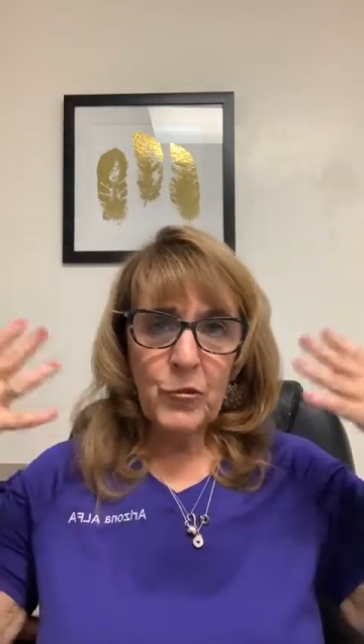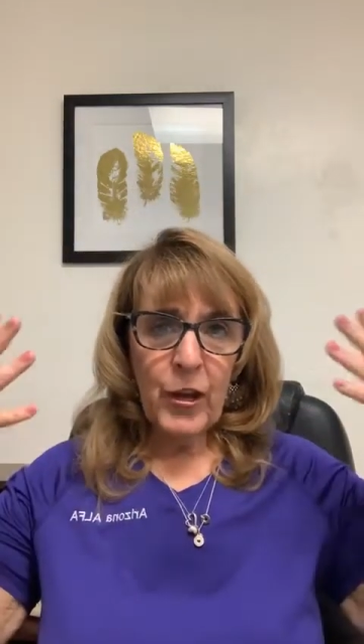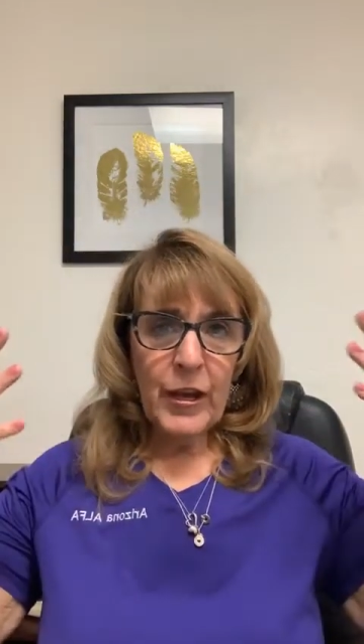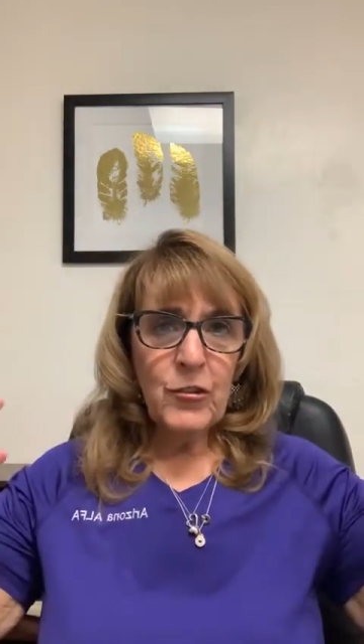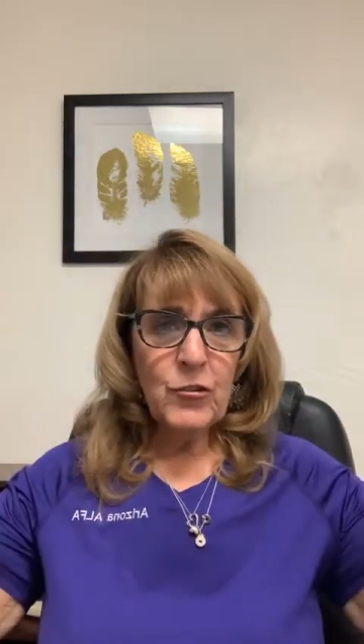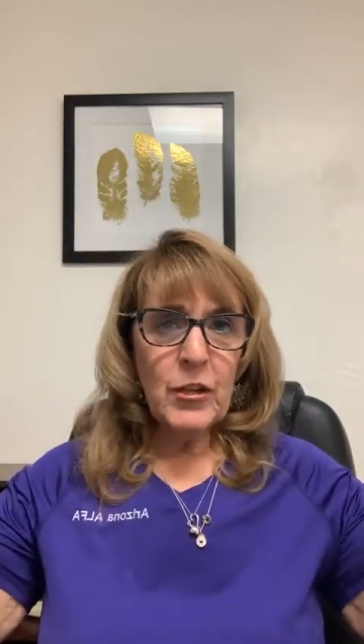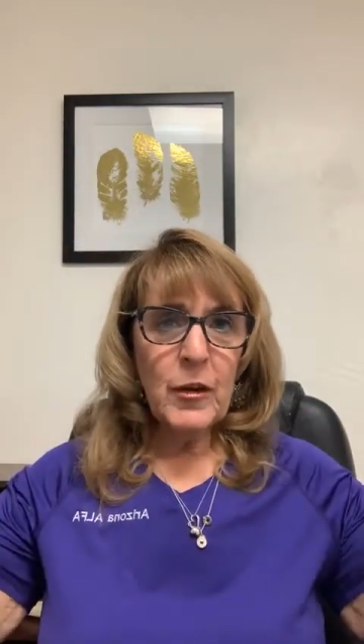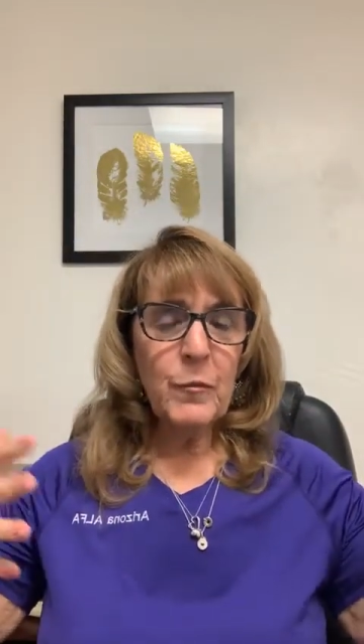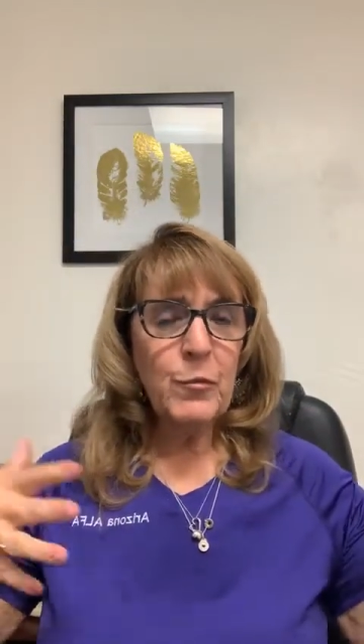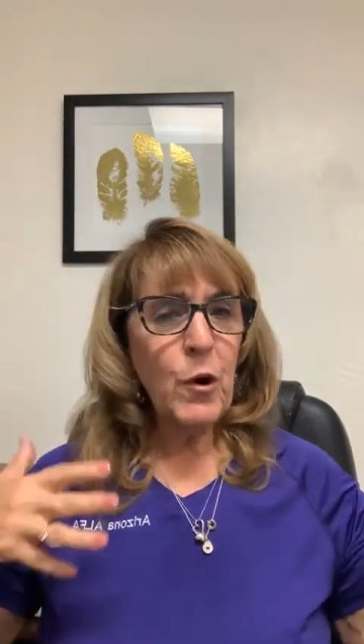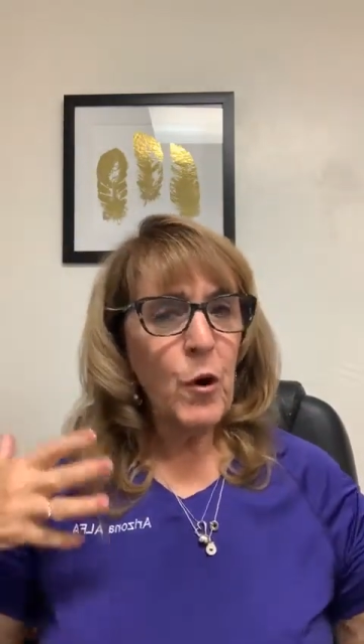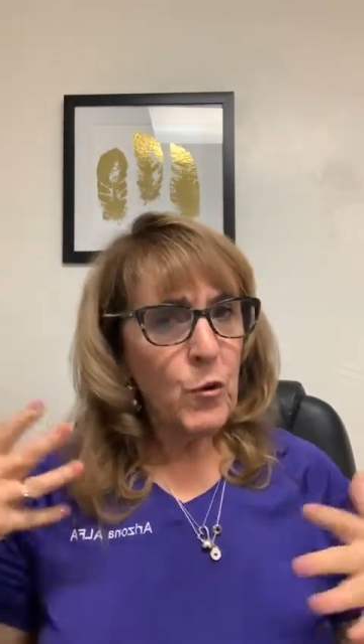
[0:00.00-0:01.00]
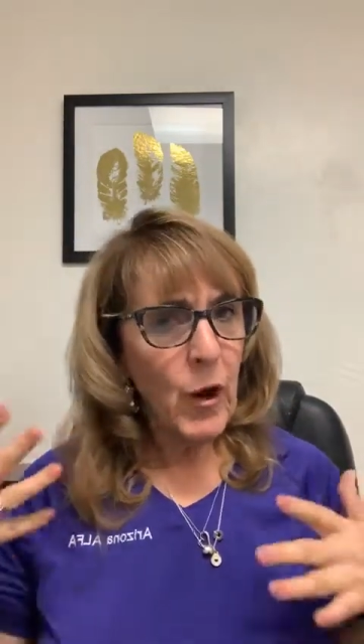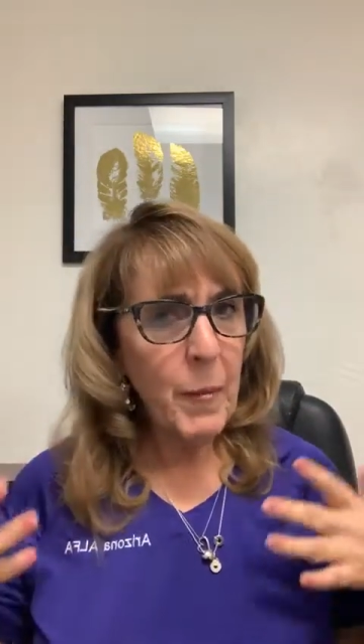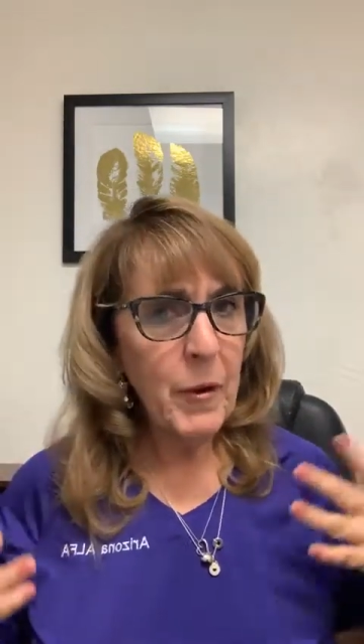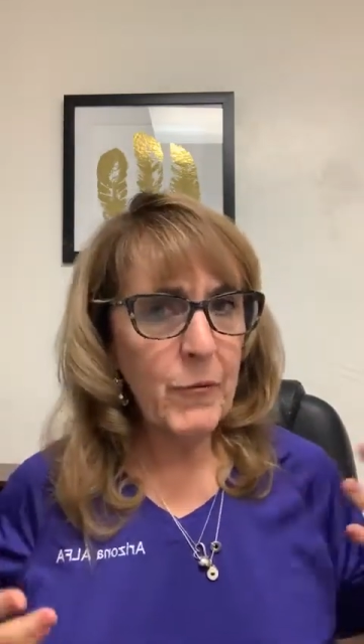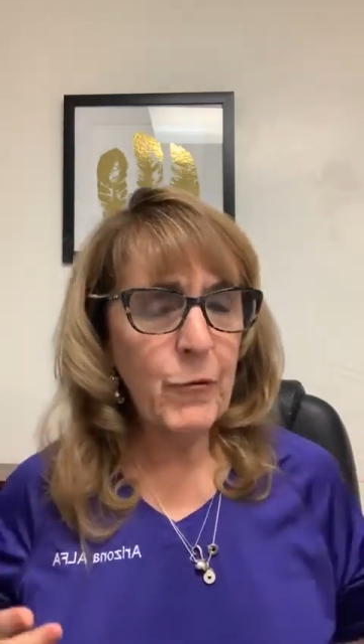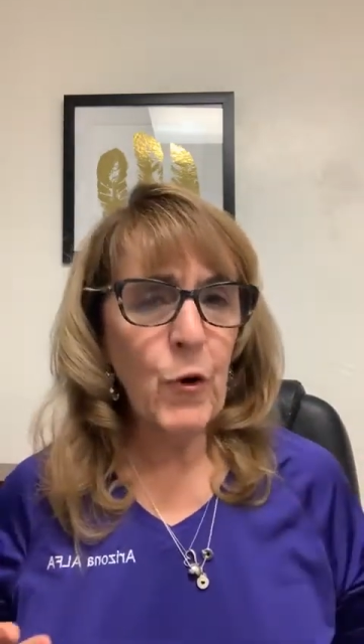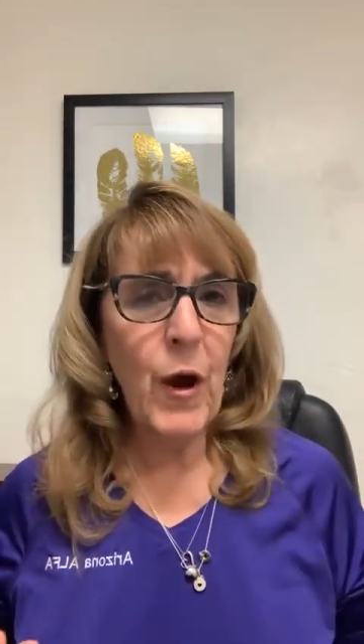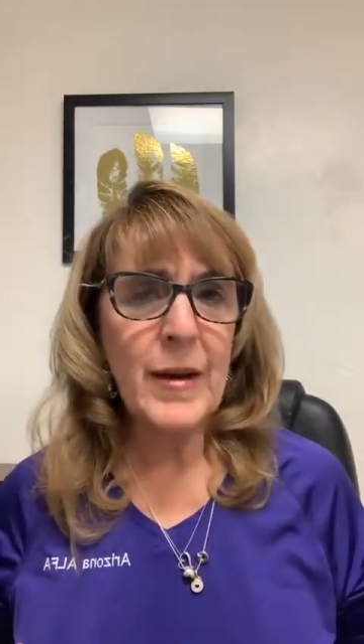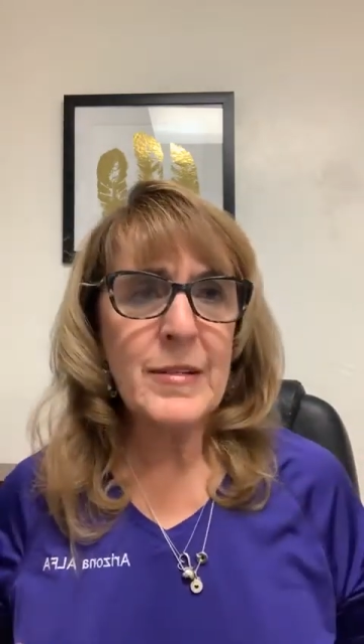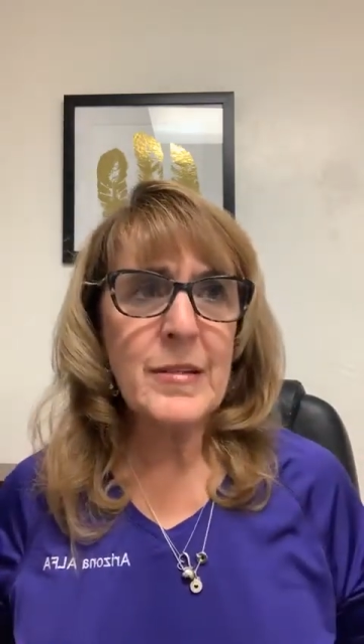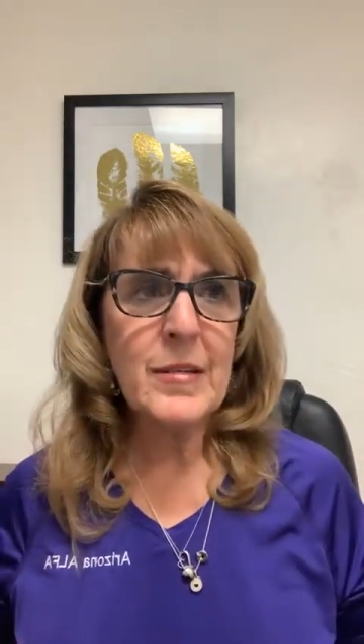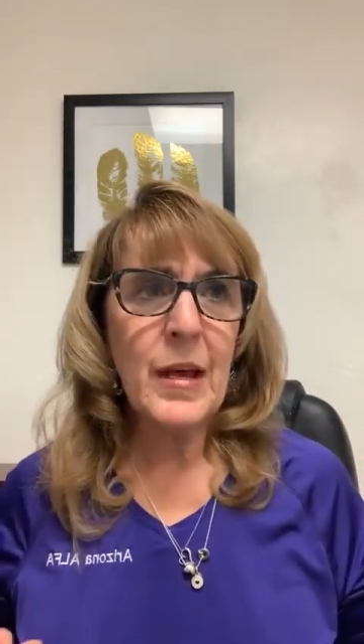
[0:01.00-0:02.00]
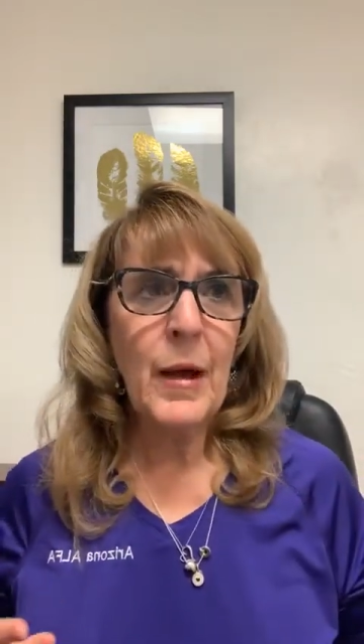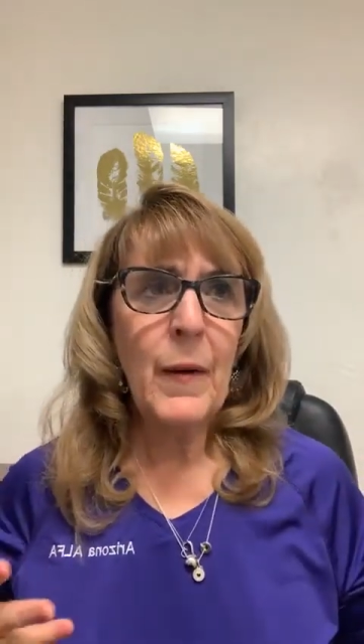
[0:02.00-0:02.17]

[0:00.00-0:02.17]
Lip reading: changing of programming for us.